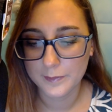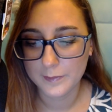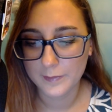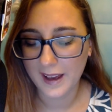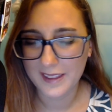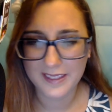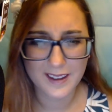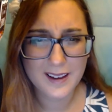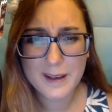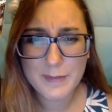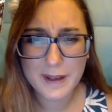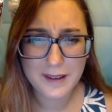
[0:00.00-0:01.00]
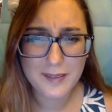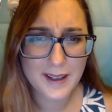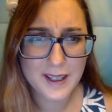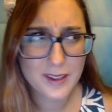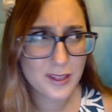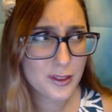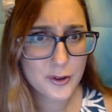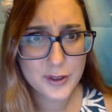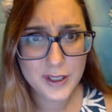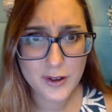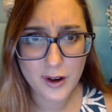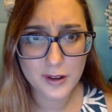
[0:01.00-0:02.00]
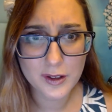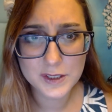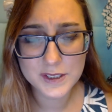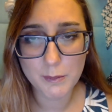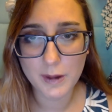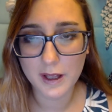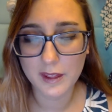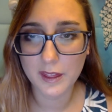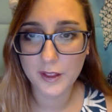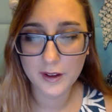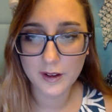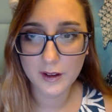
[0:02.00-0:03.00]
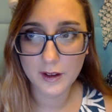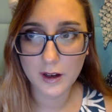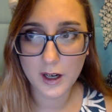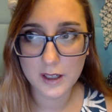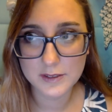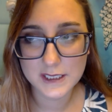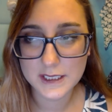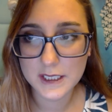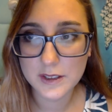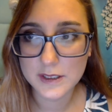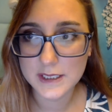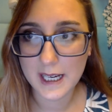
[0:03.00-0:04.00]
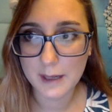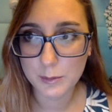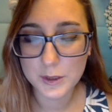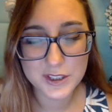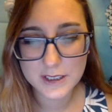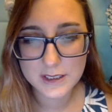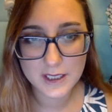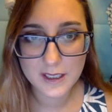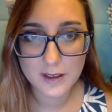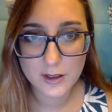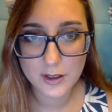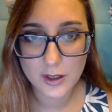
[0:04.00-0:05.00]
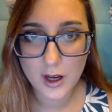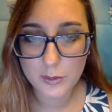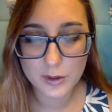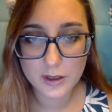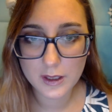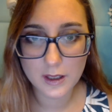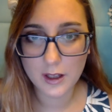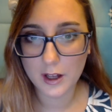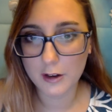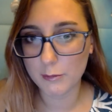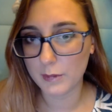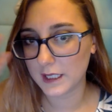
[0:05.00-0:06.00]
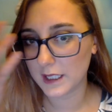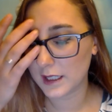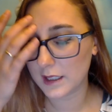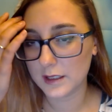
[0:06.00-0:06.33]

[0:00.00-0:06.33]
I think I make like $30 a month off the Tingles app, which is like not really a lot of money,